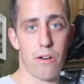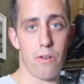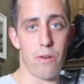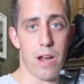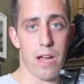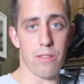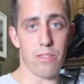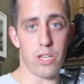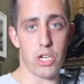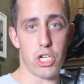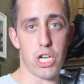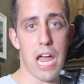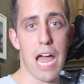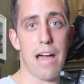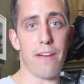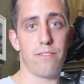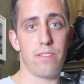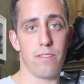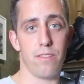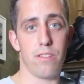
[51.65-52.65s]
around the
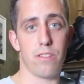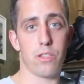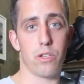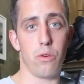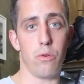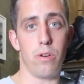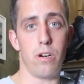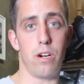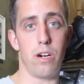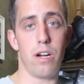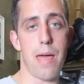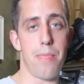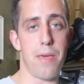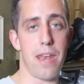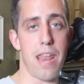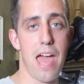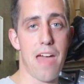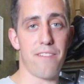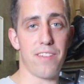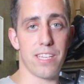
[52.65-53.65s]
shaft of the scooter and
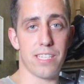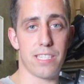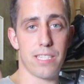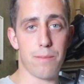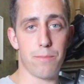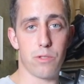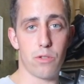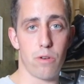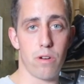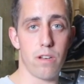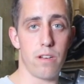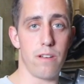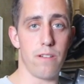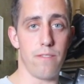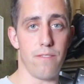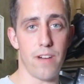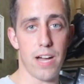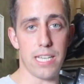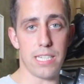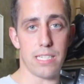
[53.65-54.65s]
then having some sort of
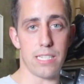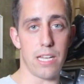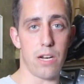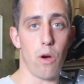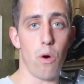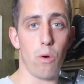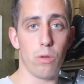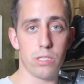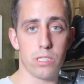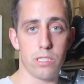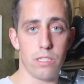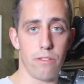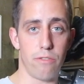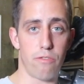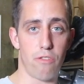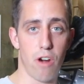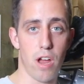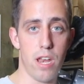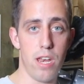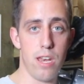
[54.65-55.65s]
device that holds the
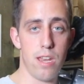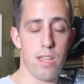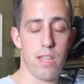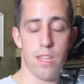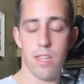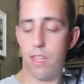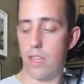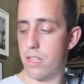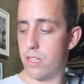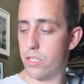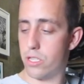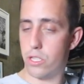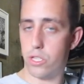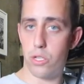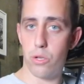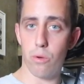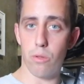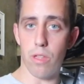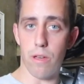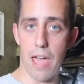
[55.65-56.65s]
front
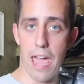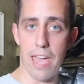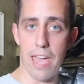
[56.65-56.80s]
to the